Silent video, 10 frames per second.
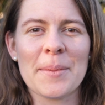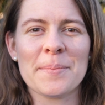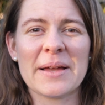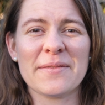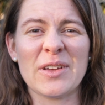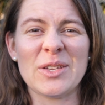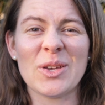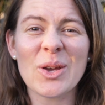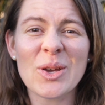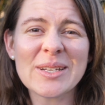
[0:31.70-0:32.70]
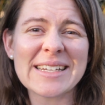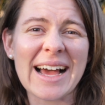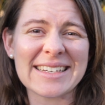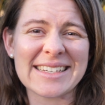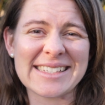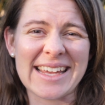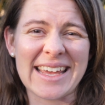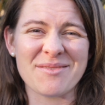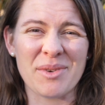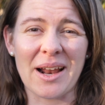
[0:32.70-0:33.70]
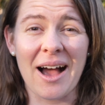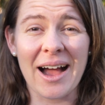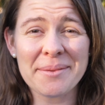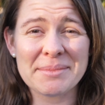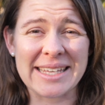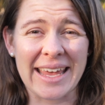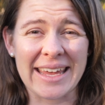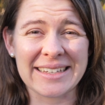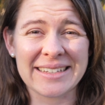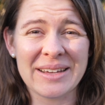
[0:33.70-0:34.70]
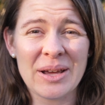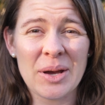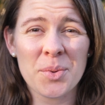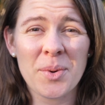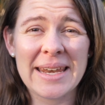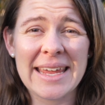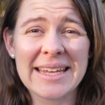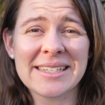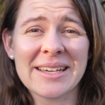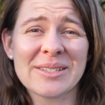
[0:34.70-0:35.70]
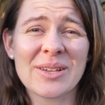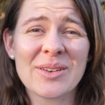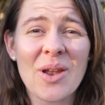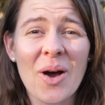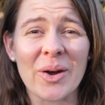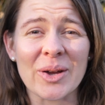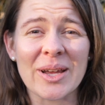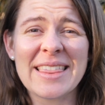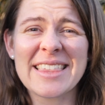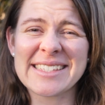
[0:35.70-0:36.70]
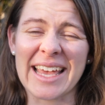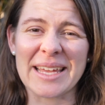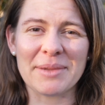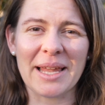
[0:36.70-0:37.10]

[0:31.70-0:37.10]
But for you to understand what I'm saying, we need to know the same